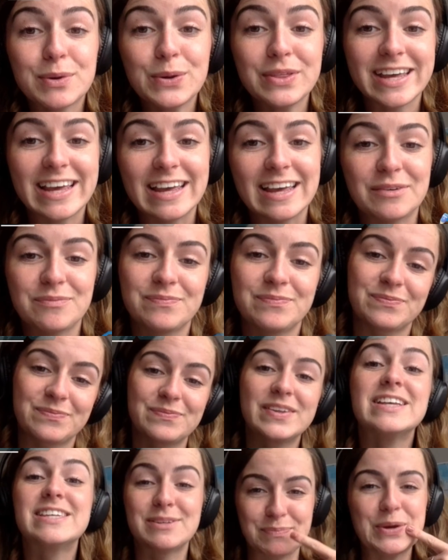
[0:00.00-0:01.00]

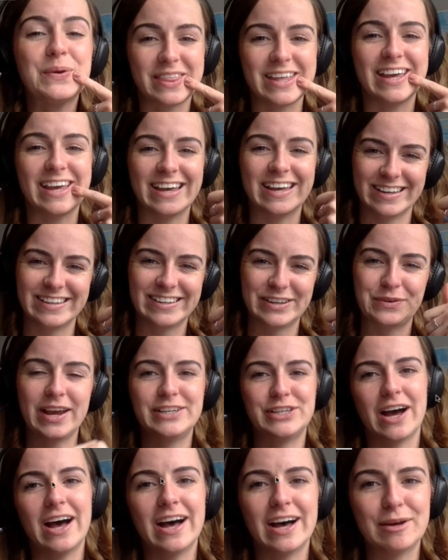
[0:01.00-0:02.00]
You are going to
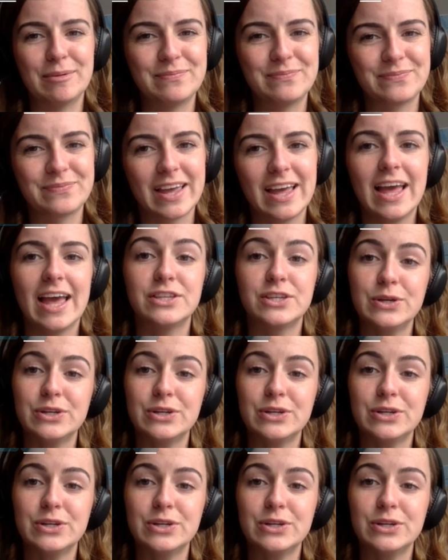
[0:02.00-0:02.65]
want to